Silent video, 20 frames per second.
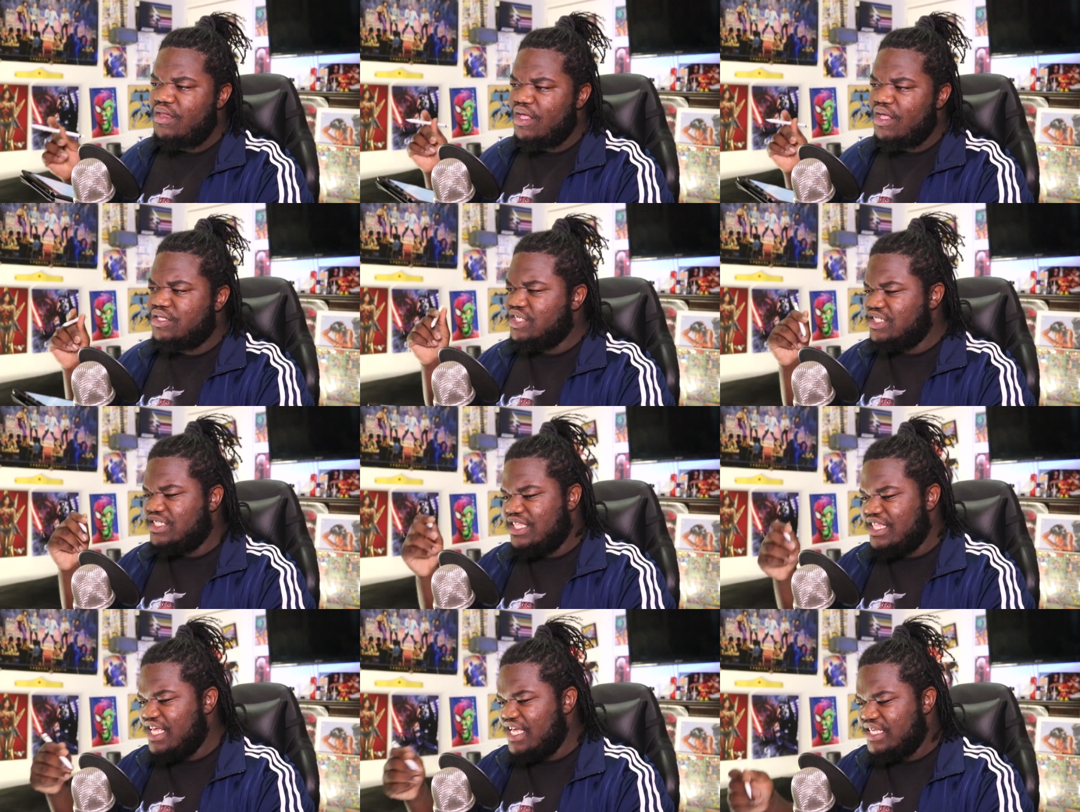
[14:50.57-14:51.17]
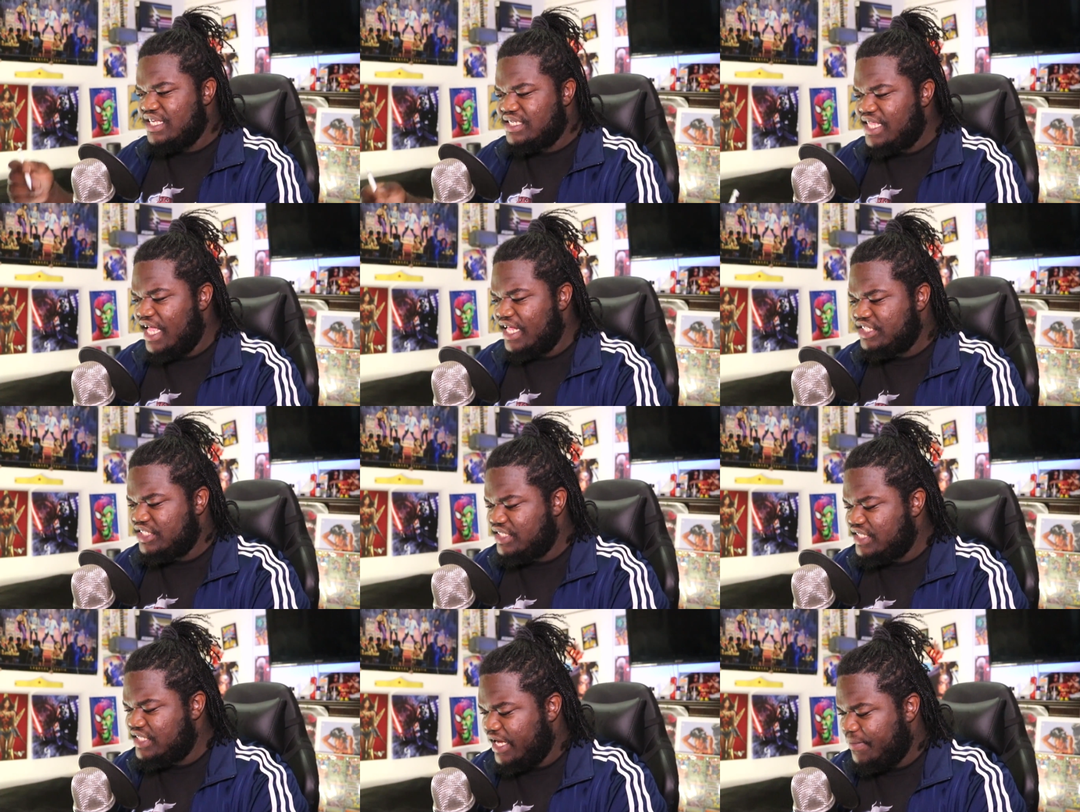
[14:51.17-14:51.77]
just things that
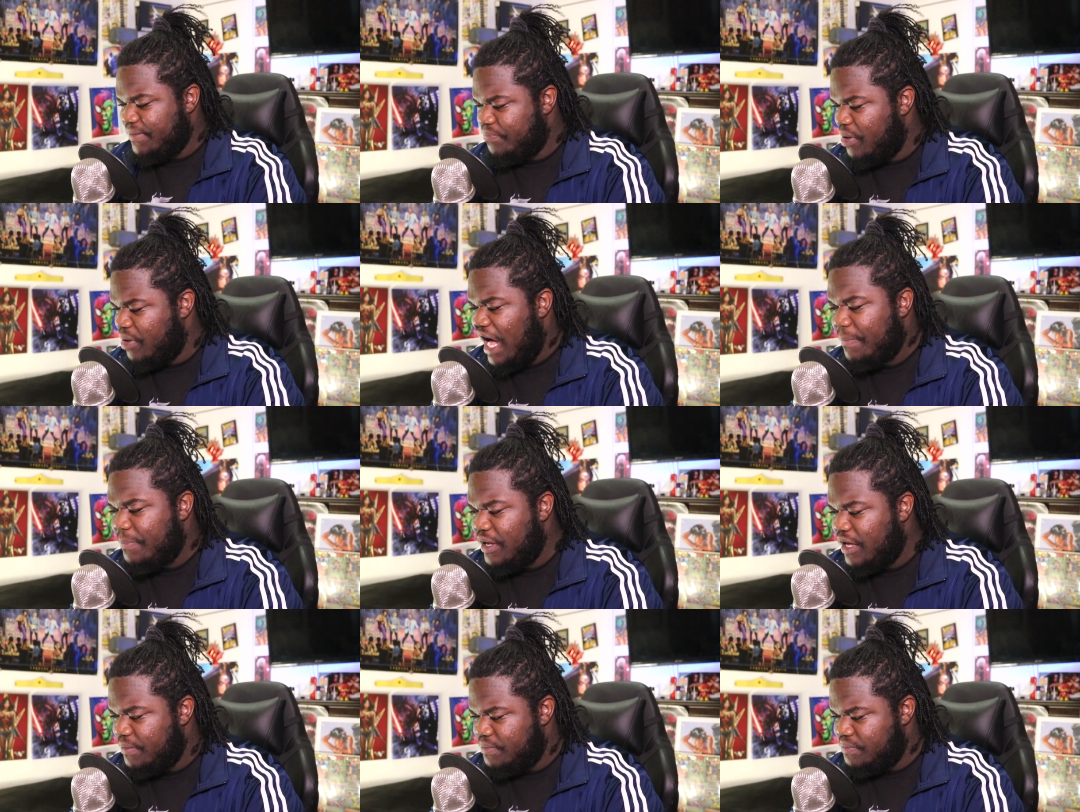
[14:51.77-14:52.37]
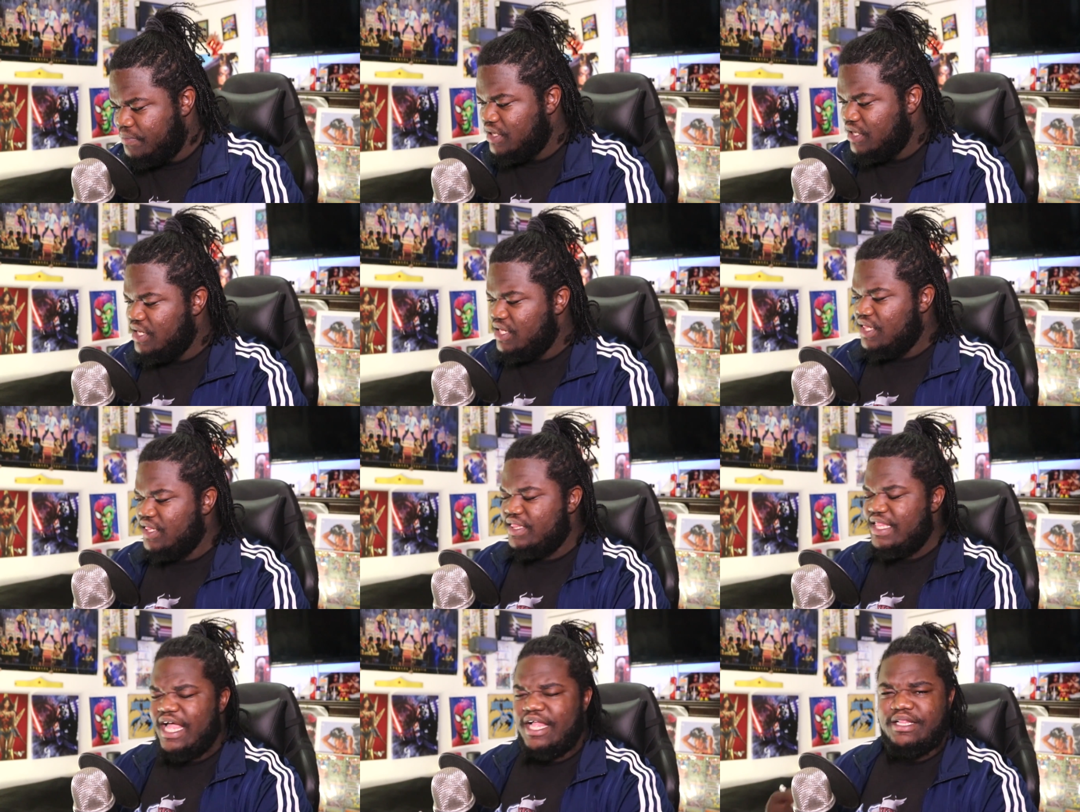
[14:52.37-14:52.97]
just like pop up
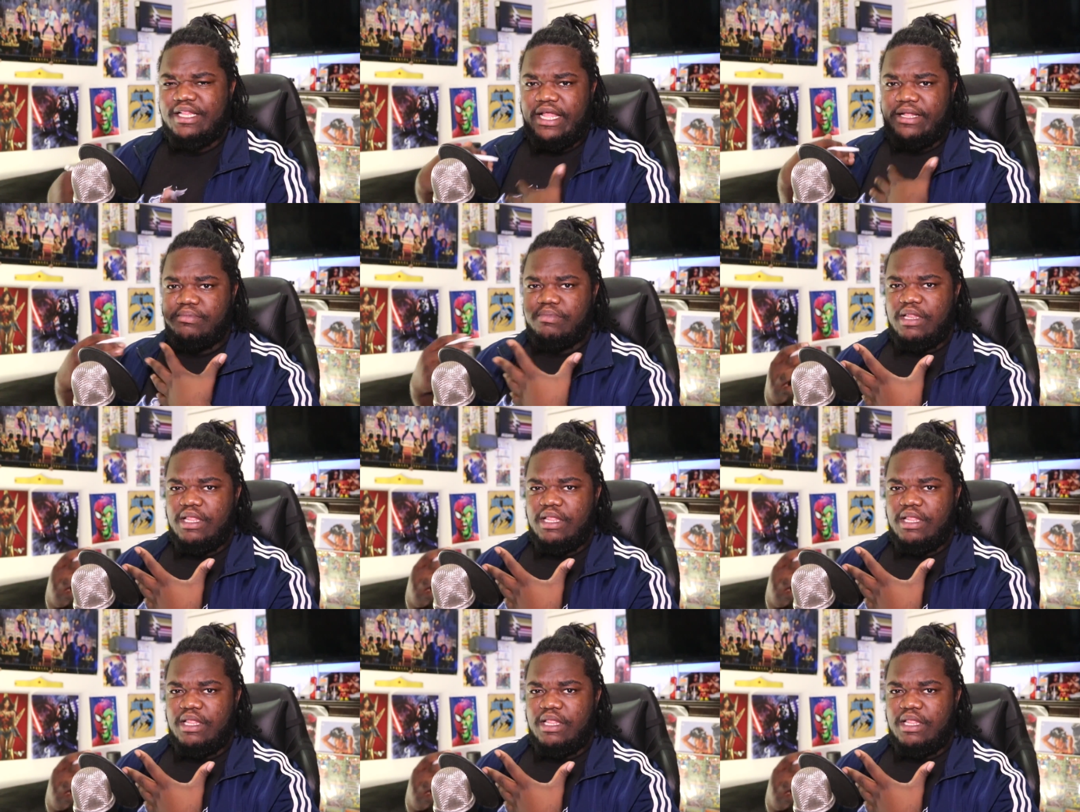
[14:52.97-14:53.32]
that